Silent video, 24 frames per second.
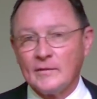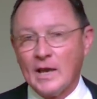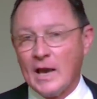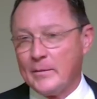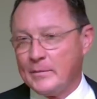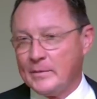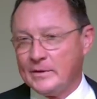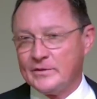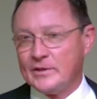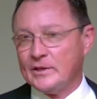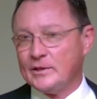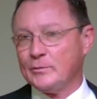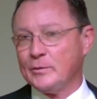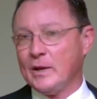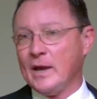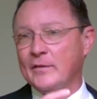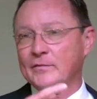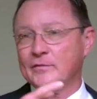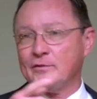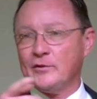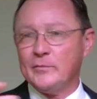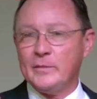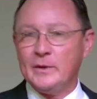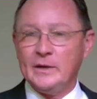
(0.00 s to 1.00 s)
And since we
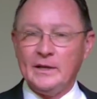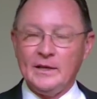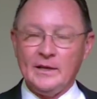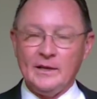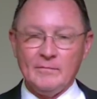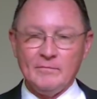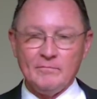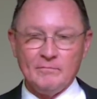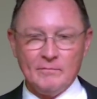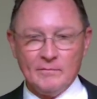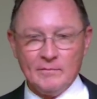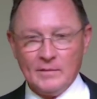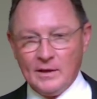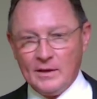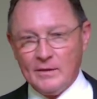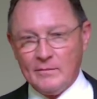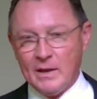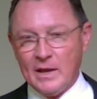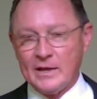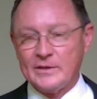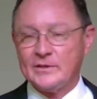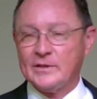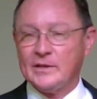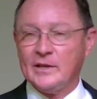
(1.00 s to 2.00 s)
have so many uh,
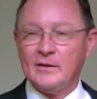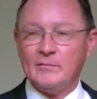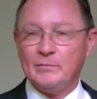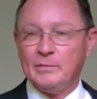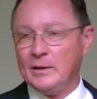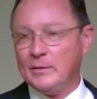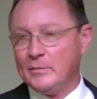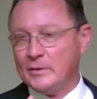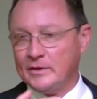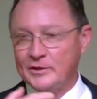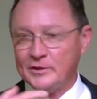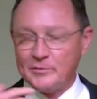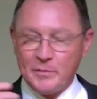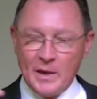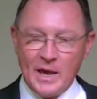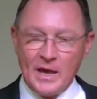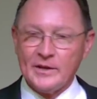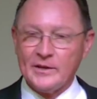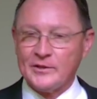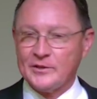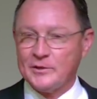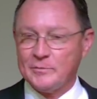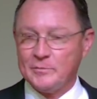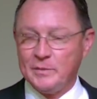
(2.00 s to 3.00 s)
Mexican people and
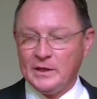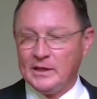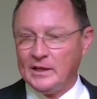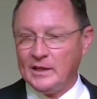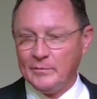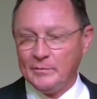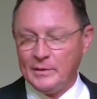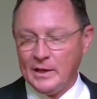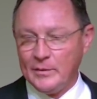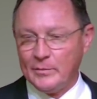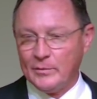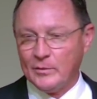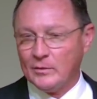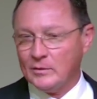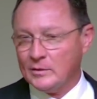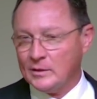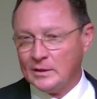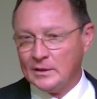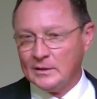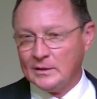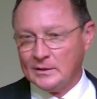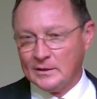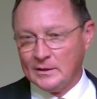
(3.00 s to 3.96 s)
Spanish-speaking people,